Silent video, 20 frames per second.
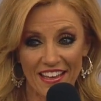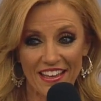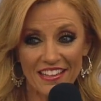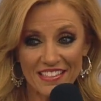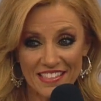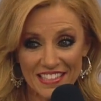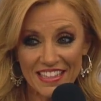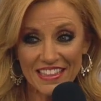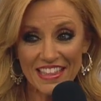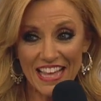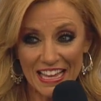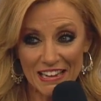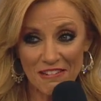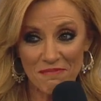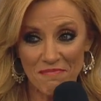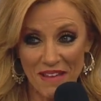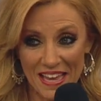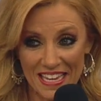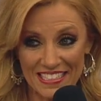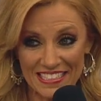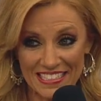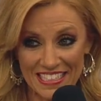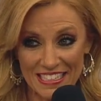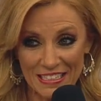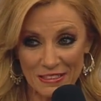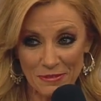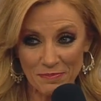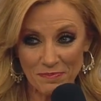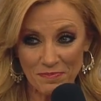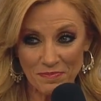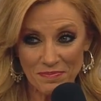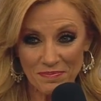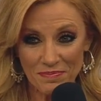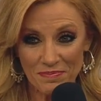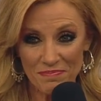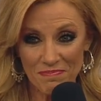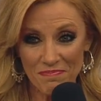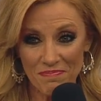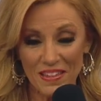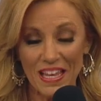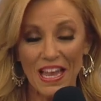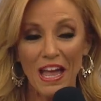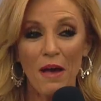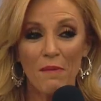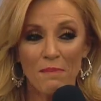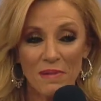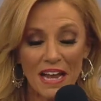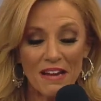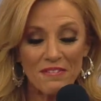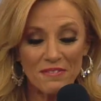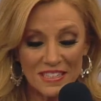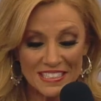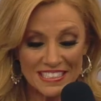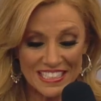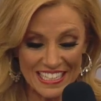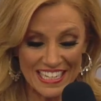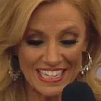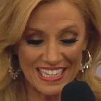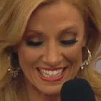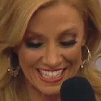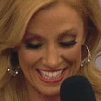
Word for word: Isn't that amazing? But I want you to.